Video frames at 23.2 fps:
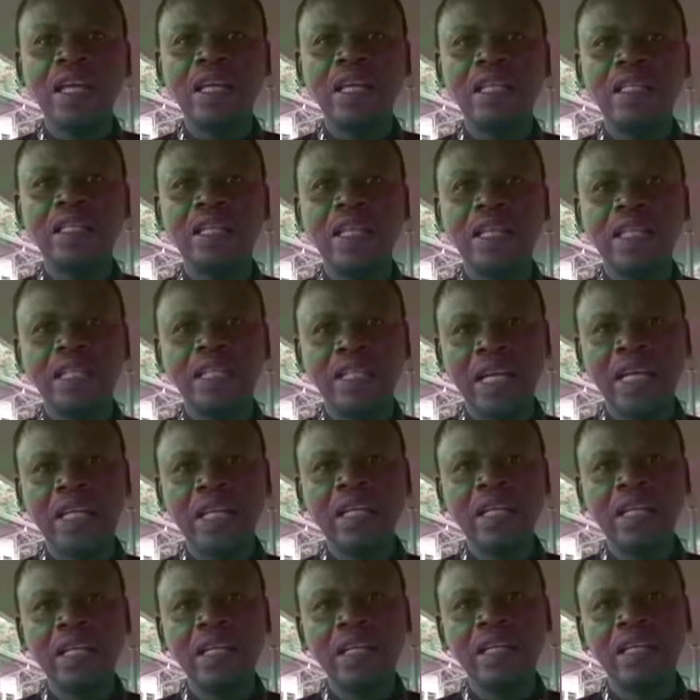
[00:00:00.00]
it's a
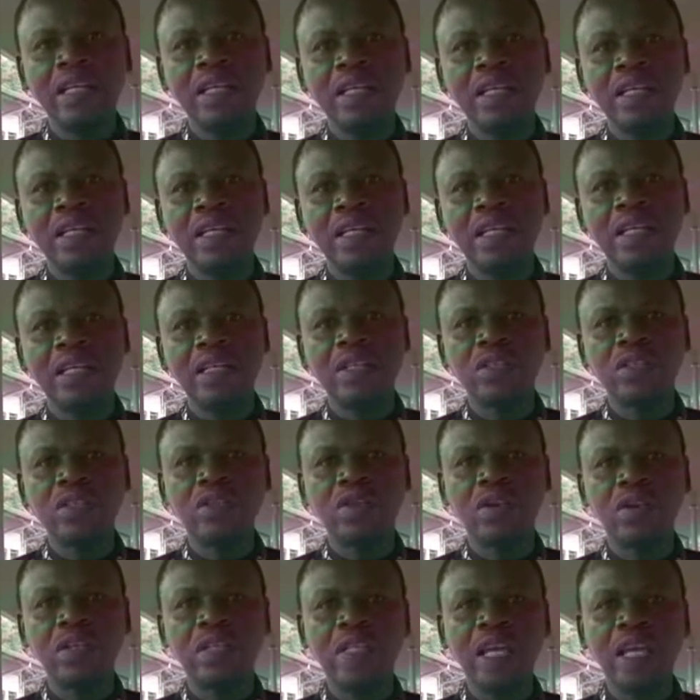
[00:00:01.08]
journey, it is
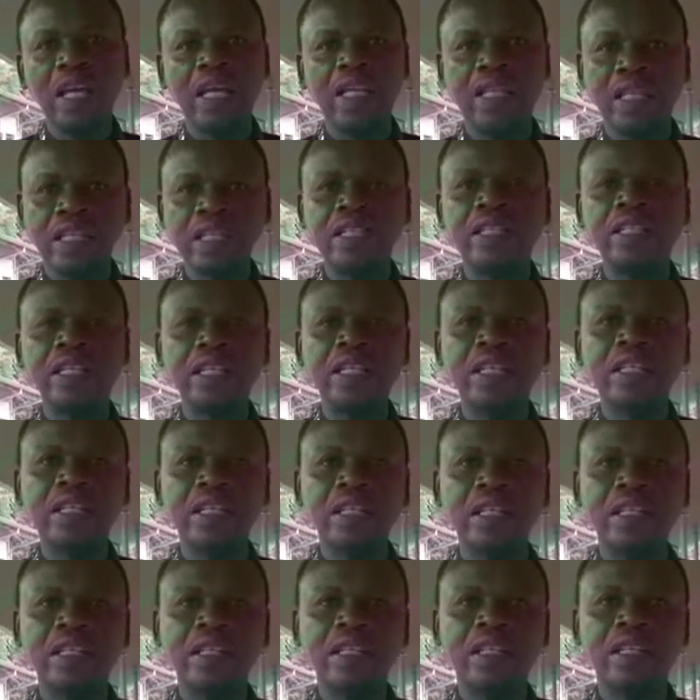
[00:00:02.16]
not a
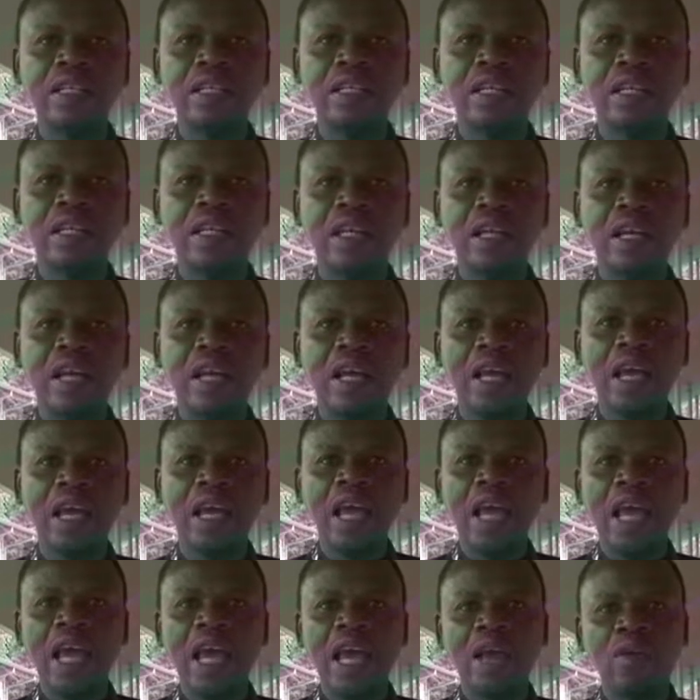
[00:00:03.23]
destination.
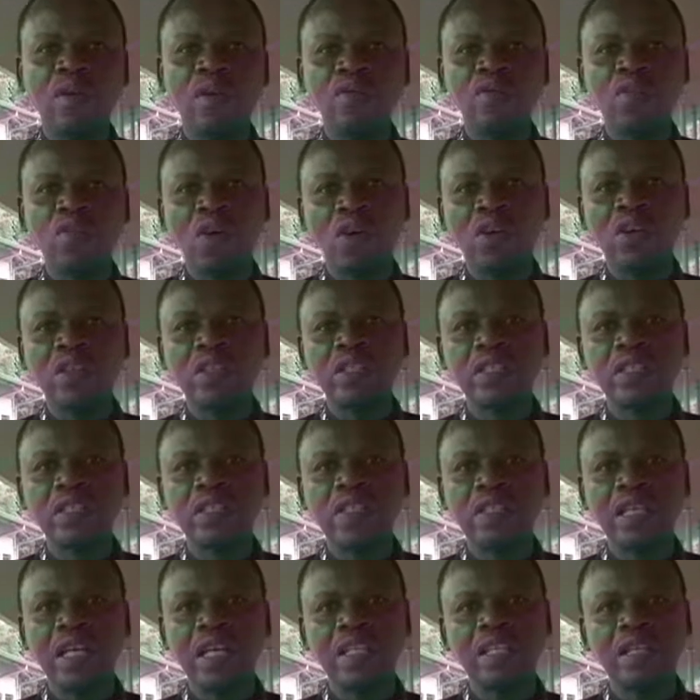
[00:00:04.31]
And of
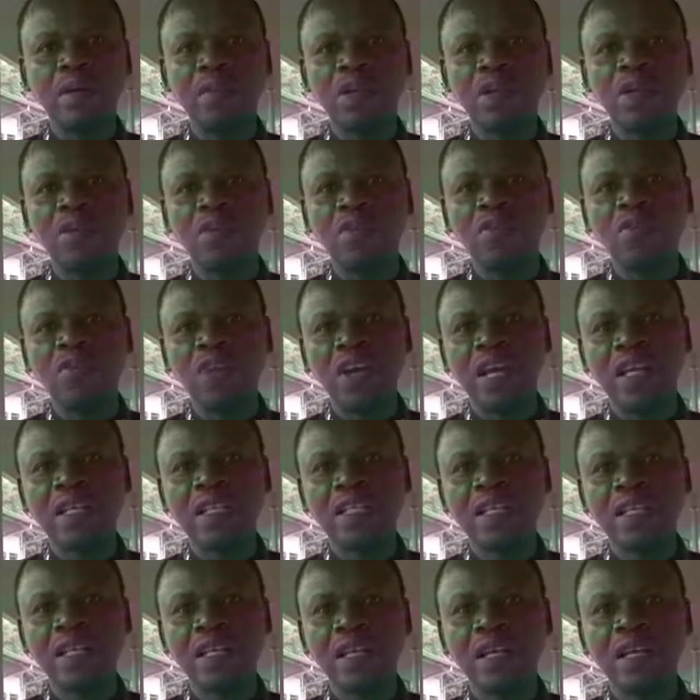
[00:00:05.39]
course, as a matter of
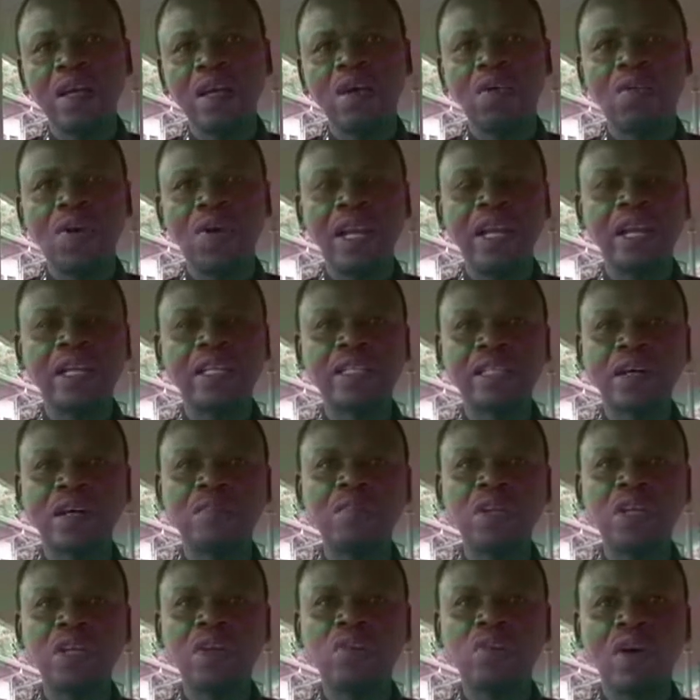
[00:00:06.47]
fact, one
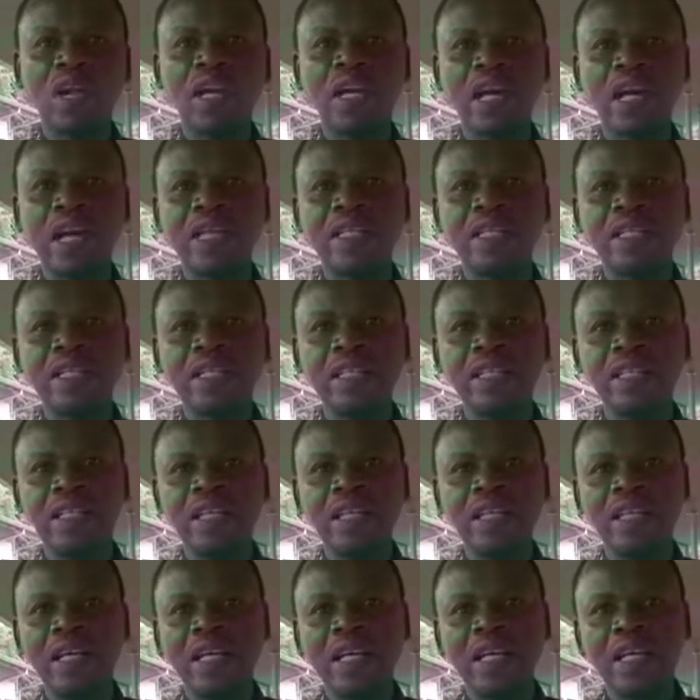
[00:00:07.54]
example in one country
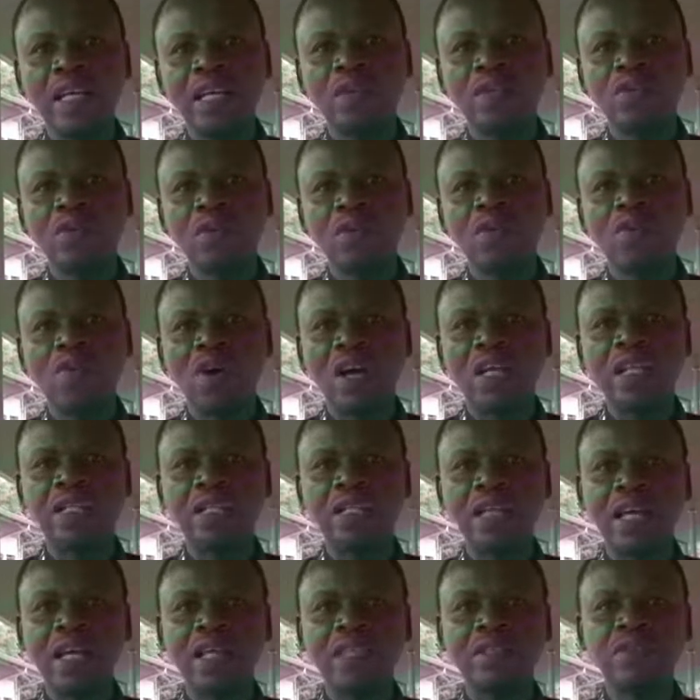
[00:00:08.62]
is not one
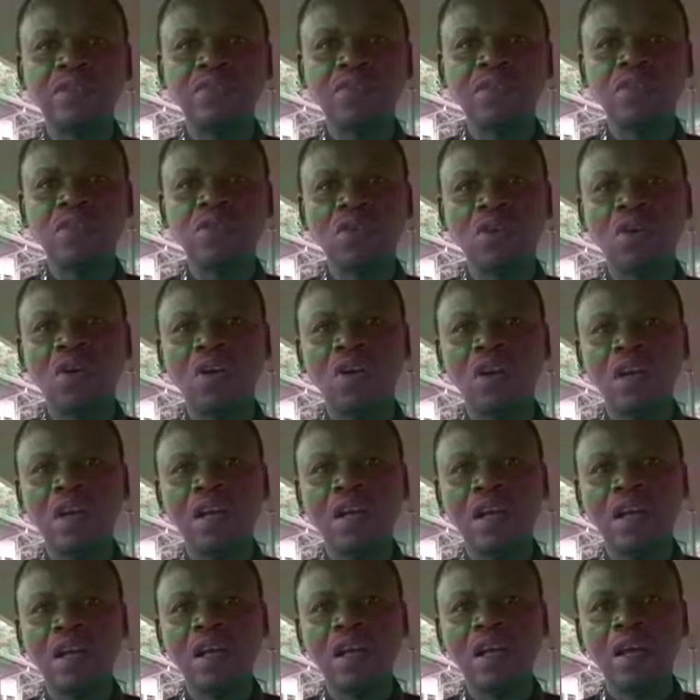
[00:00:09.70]
size fits all.
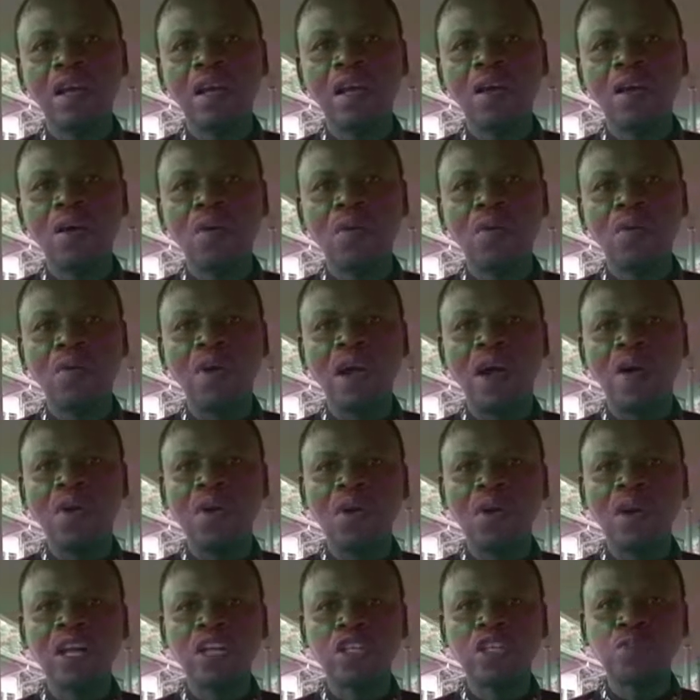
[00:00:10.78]
We are
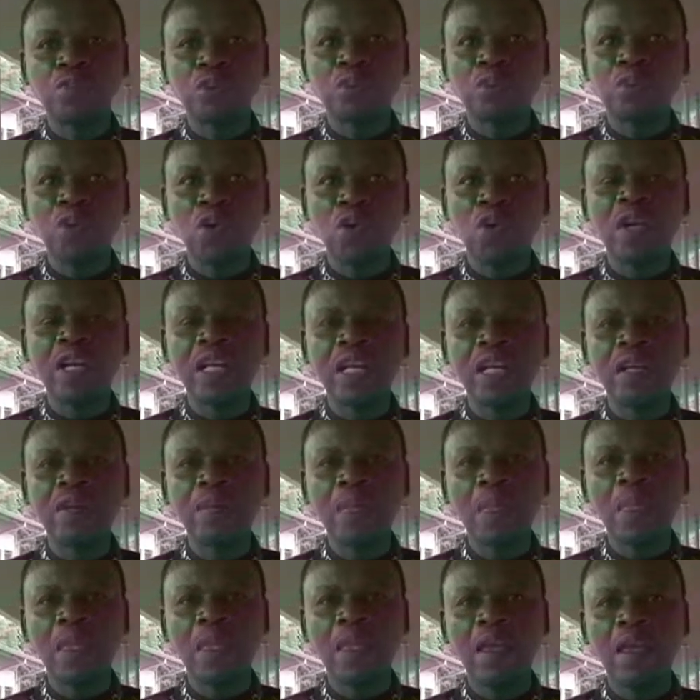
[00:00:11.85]
all exploring,
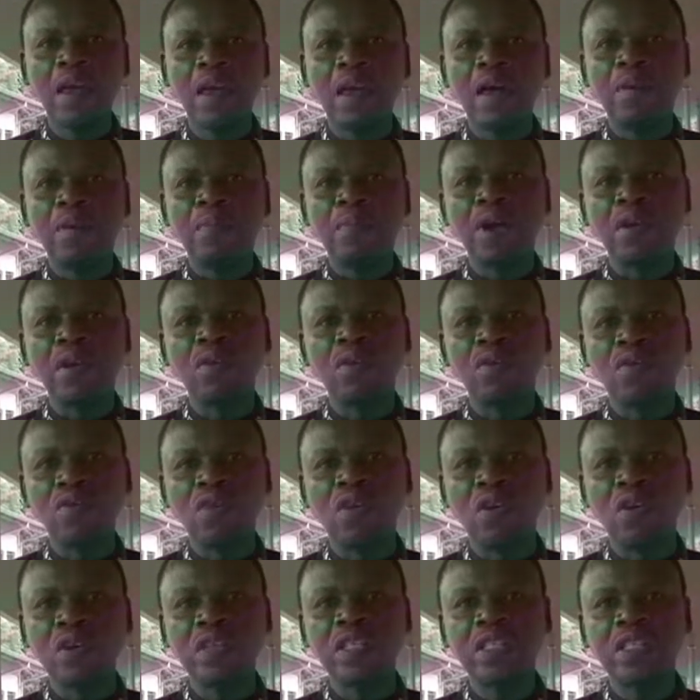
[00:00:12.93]
but of
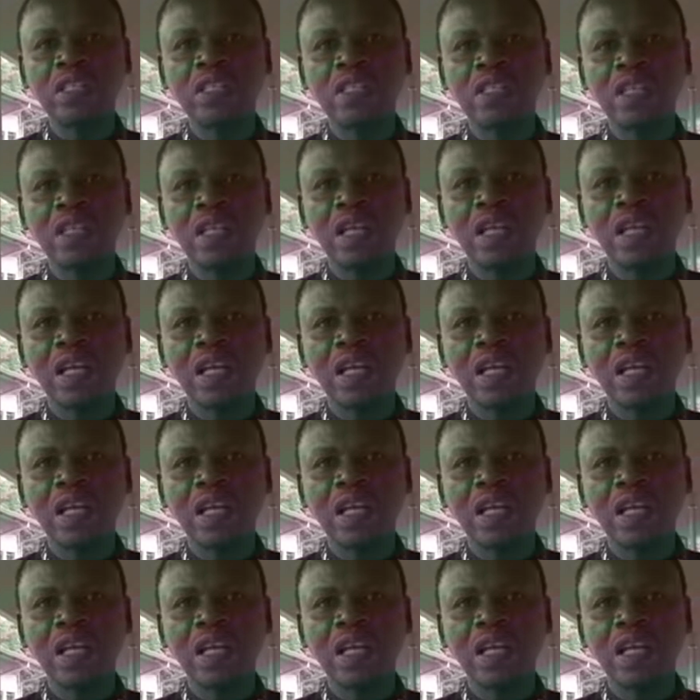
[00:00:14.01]
course,